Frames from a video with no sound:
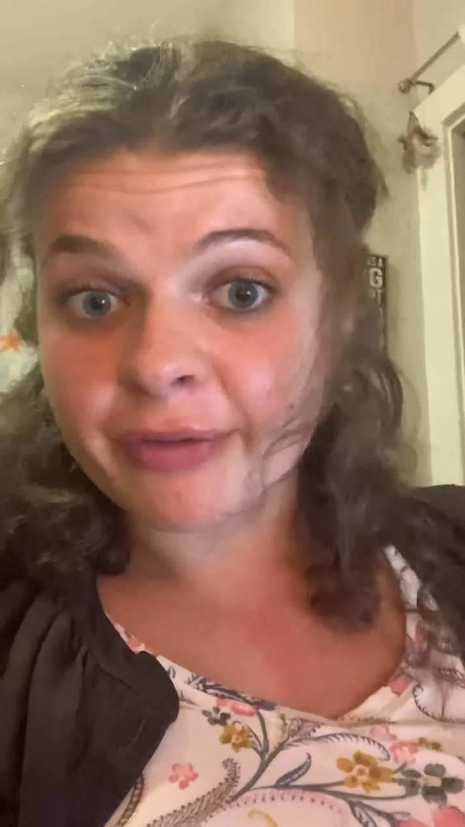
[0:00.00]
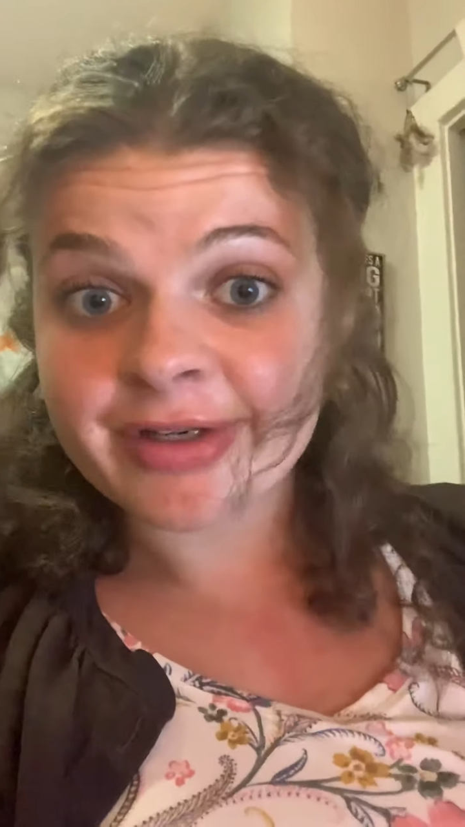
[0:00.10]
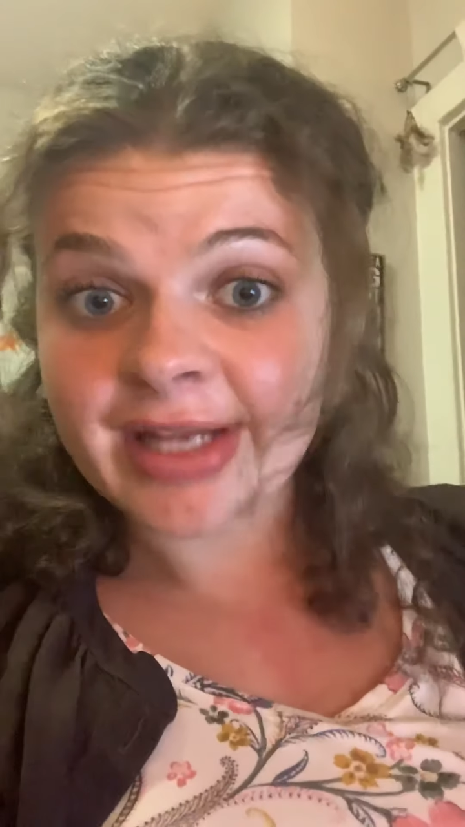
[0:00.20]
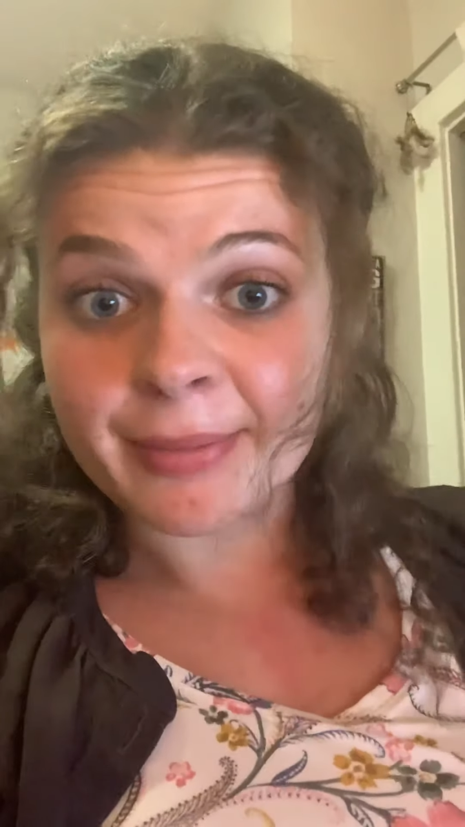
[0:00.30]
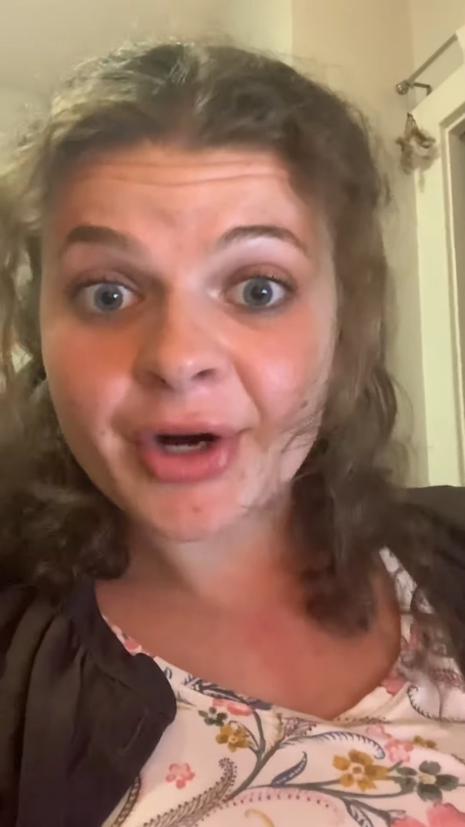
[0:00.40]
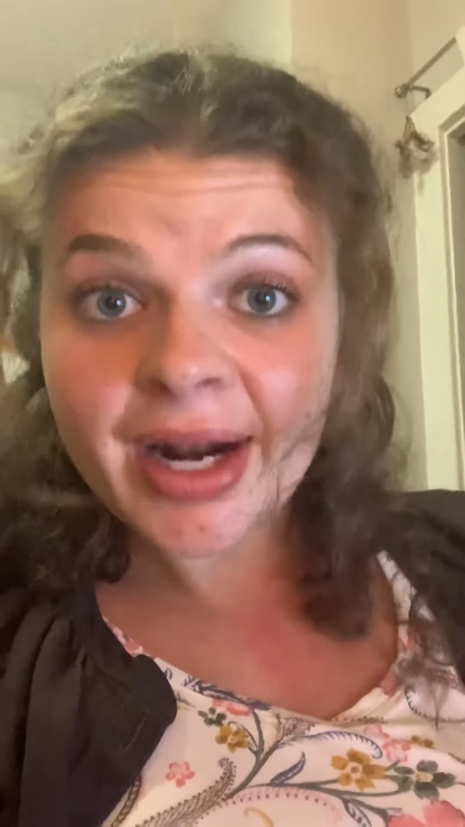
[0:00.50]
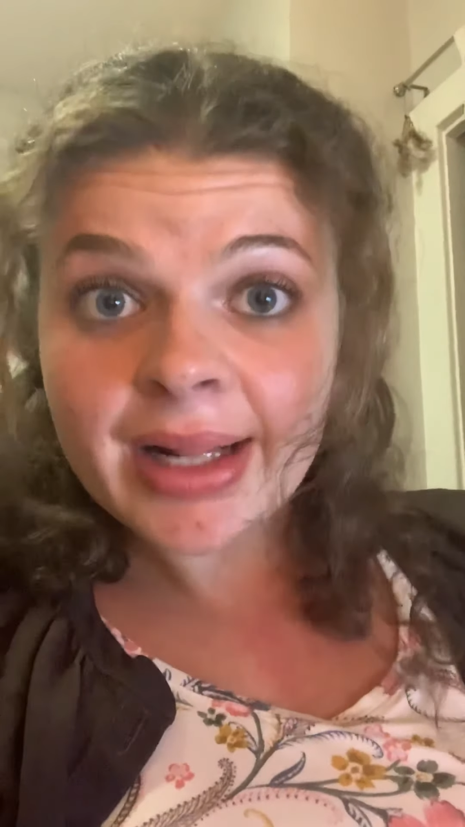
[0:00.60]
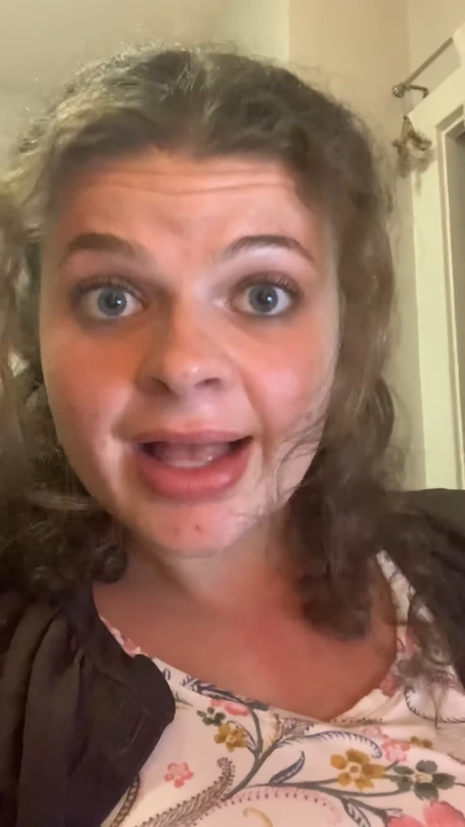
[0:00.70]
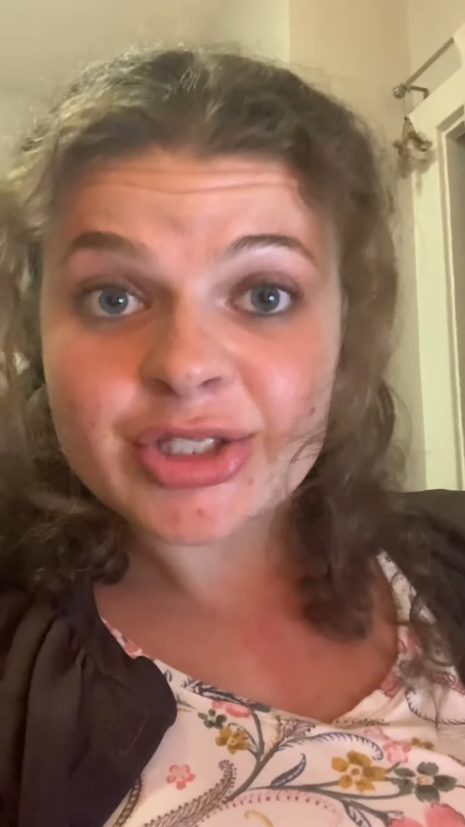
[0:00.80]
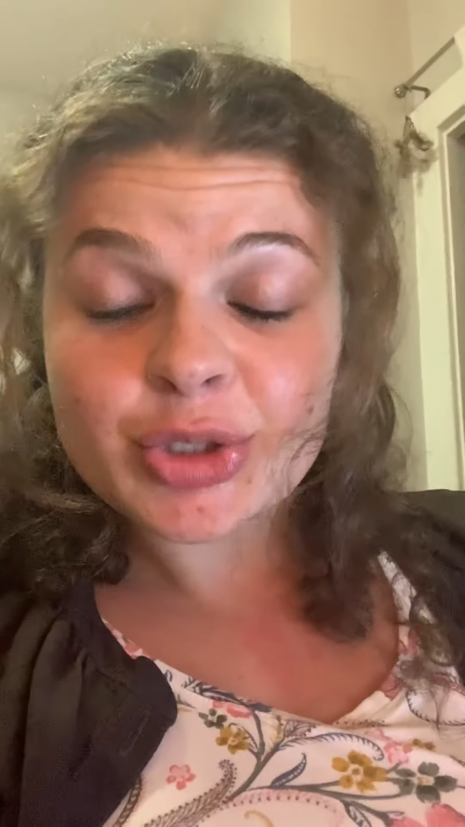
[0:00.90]
of a democratic
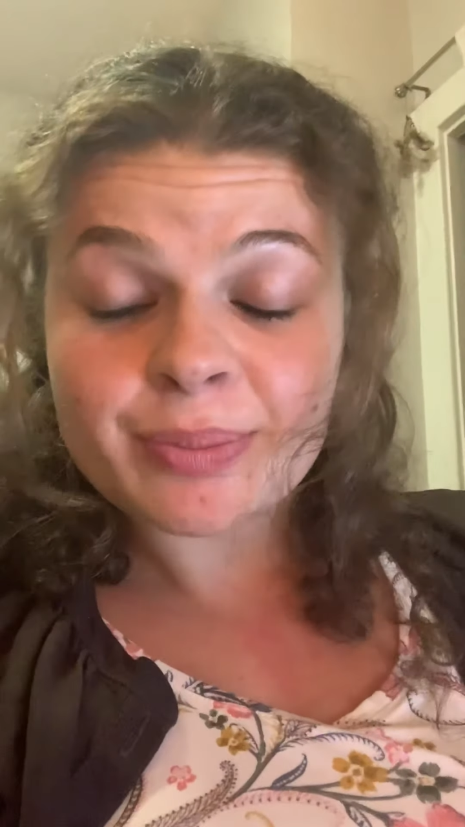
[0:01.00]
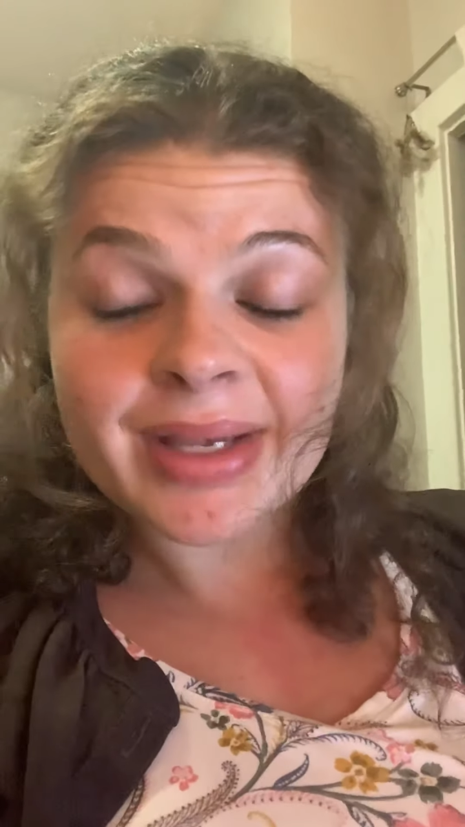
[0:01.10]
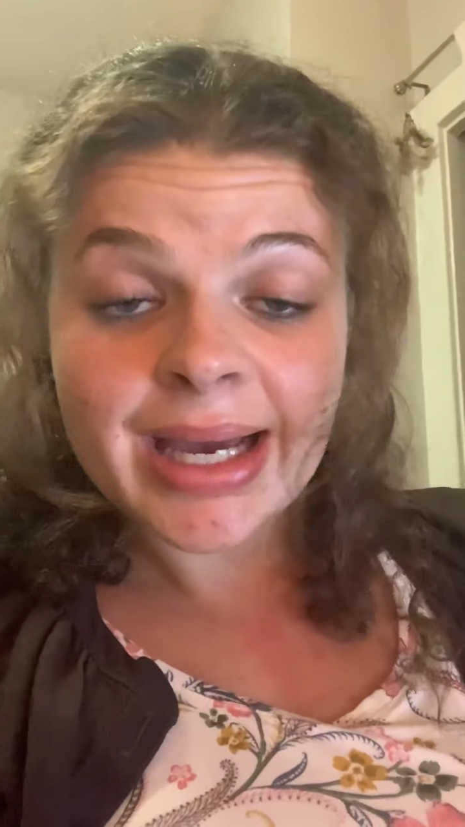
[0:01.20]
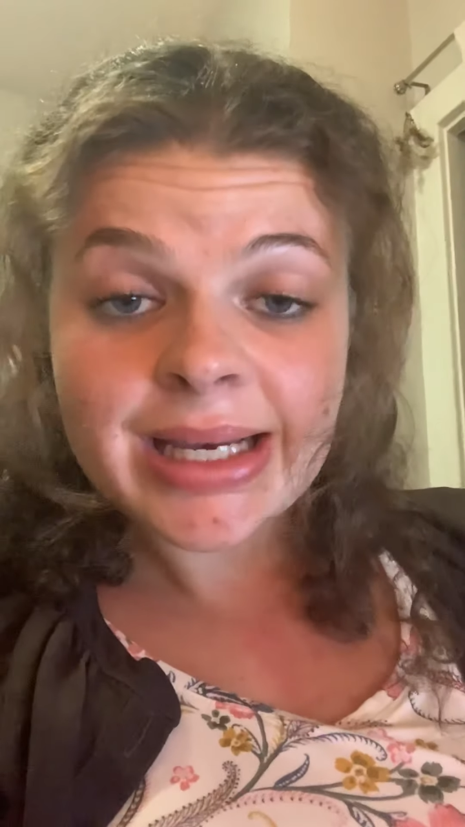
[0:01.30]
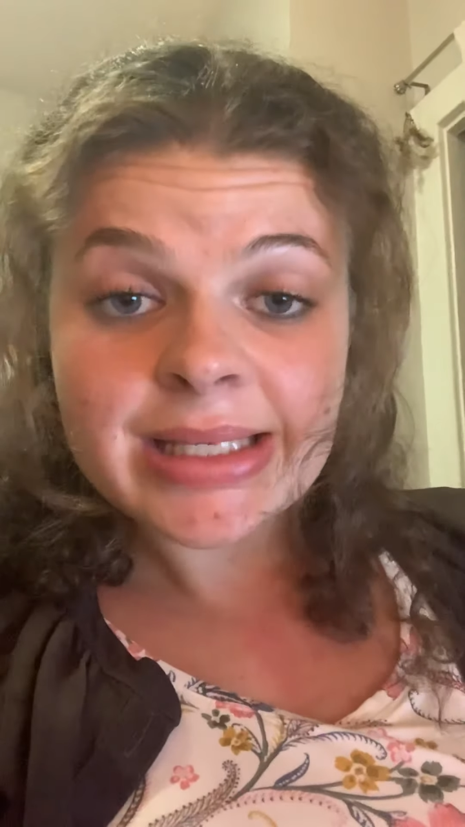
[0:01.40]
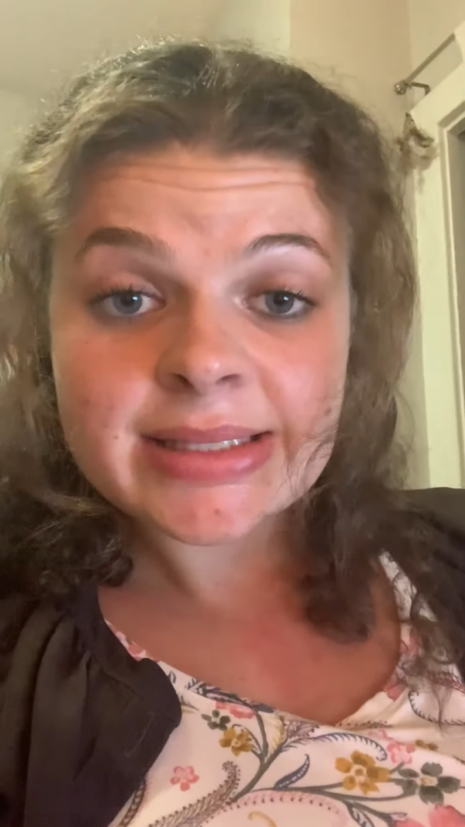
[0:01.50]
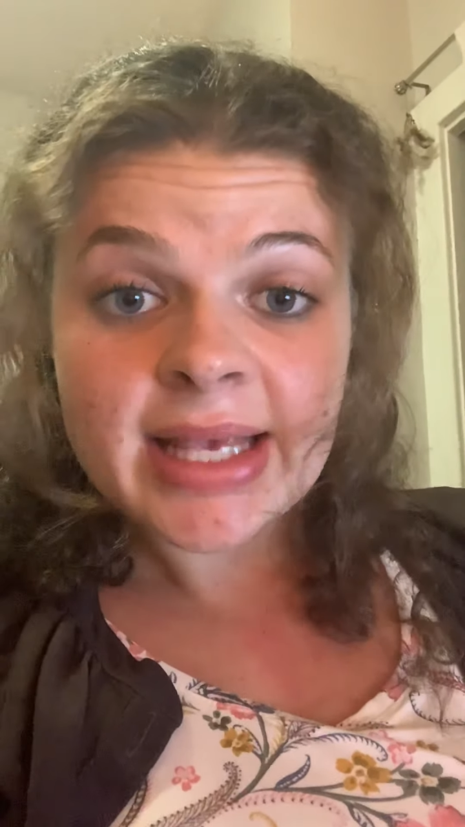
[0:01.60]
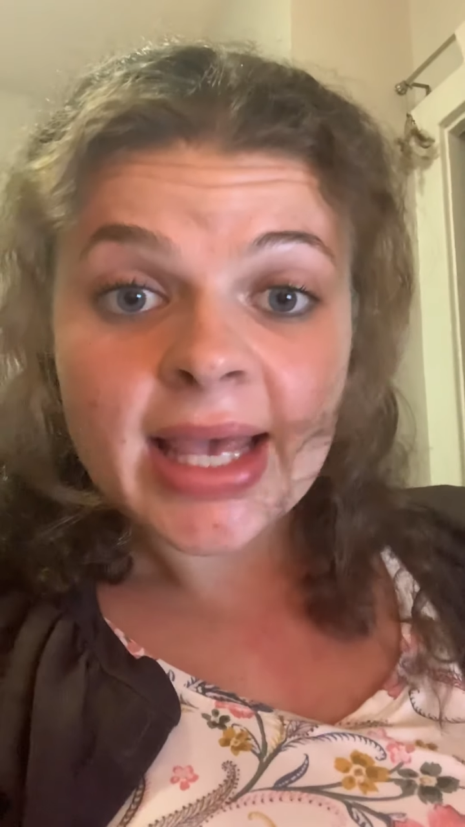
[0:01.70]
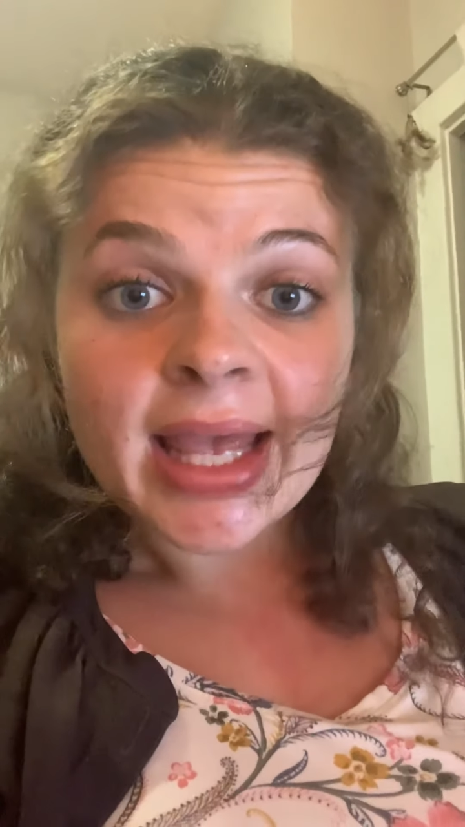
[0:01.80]
classroom, because